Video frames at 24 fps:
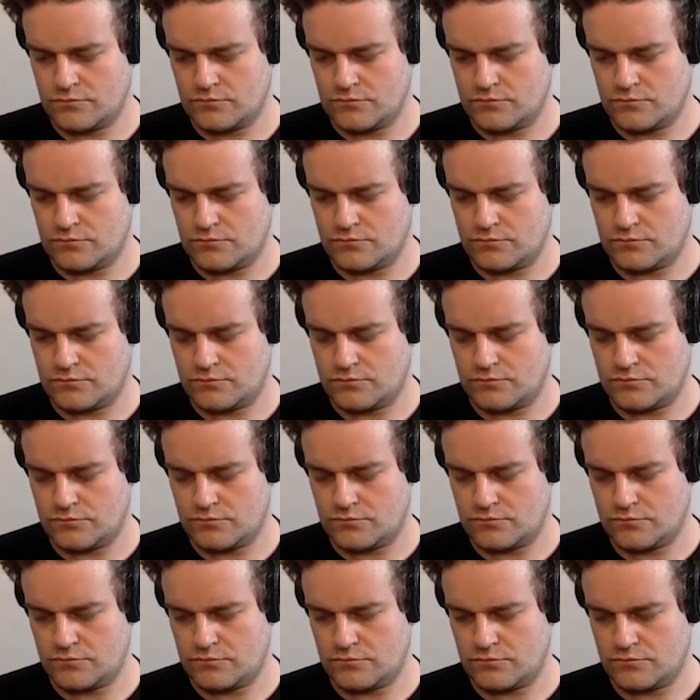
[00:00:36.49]

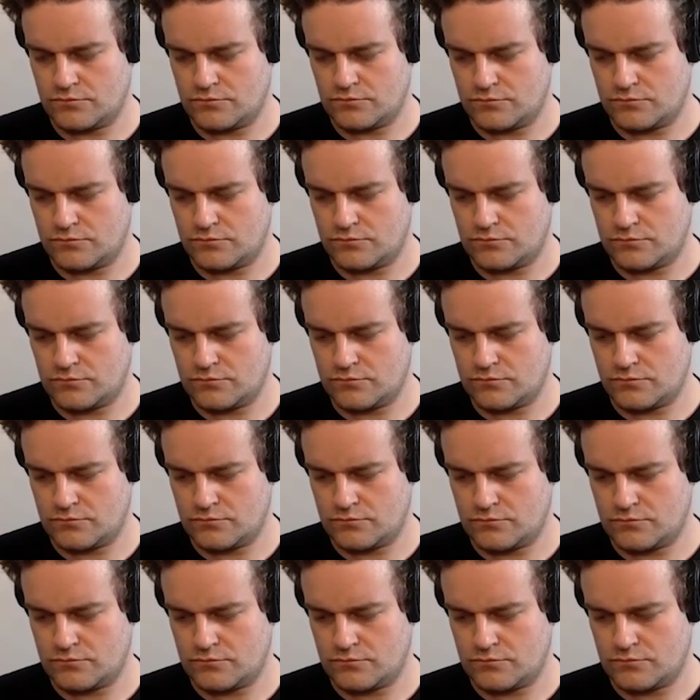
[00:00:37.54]

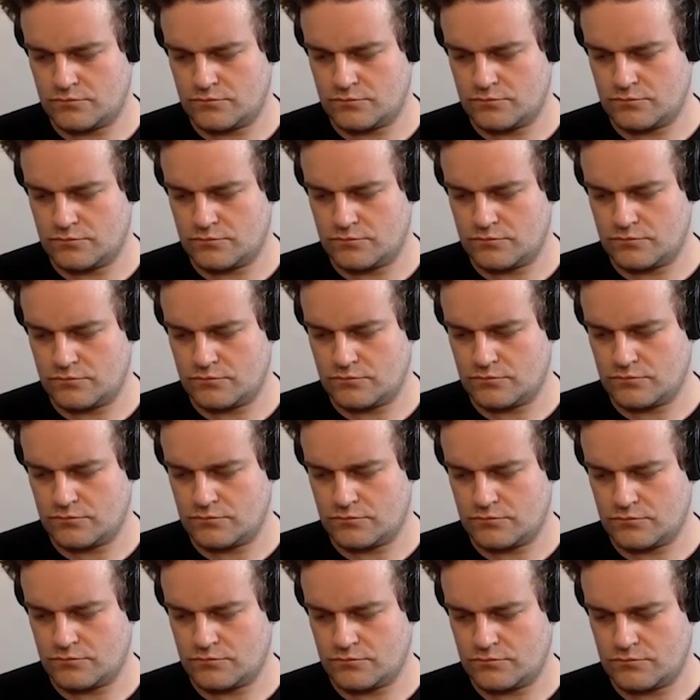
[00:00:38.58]

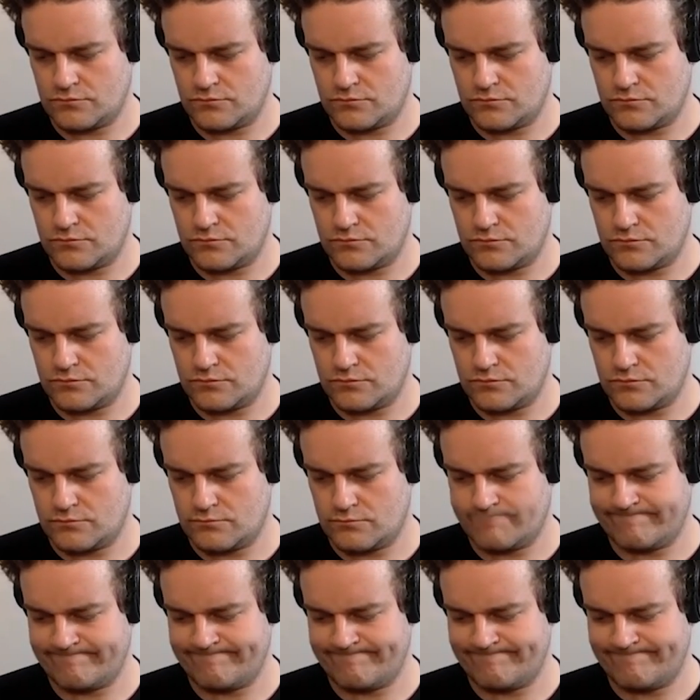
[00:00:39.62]

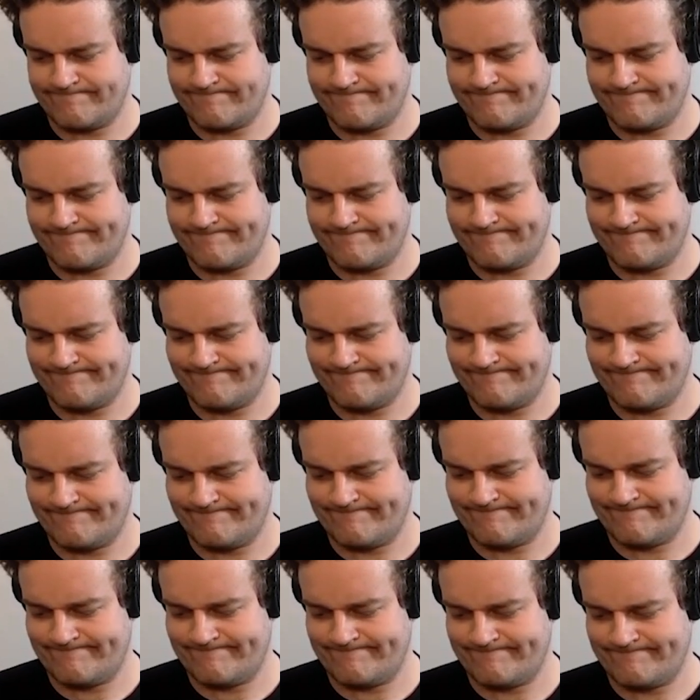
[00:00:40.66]

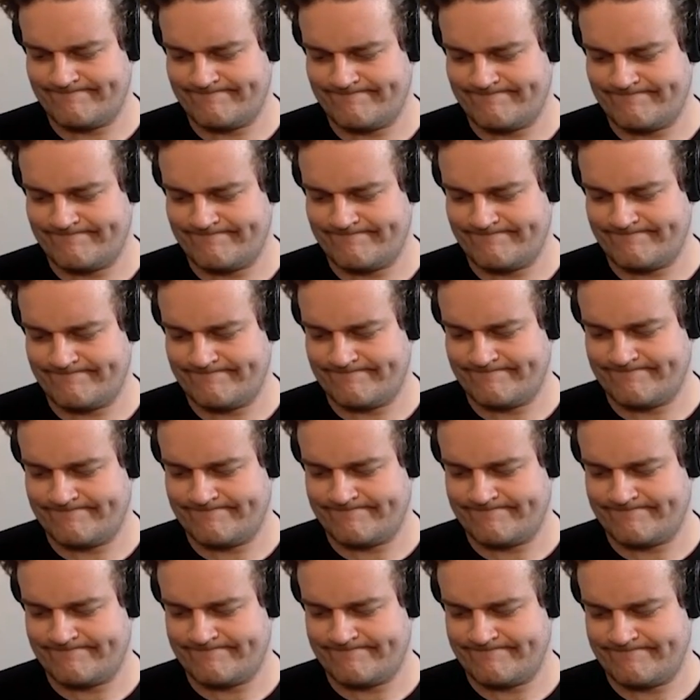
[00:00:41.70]

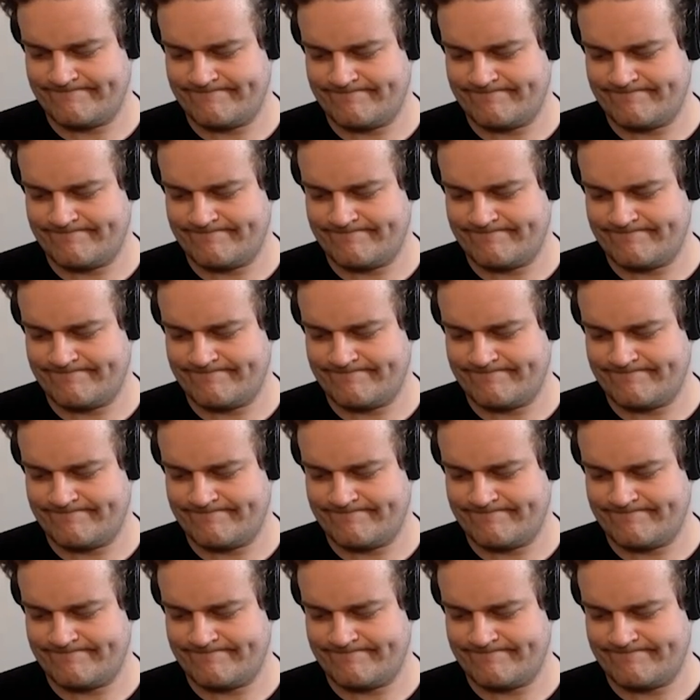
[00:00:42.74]
No words are spoken by the person on screen.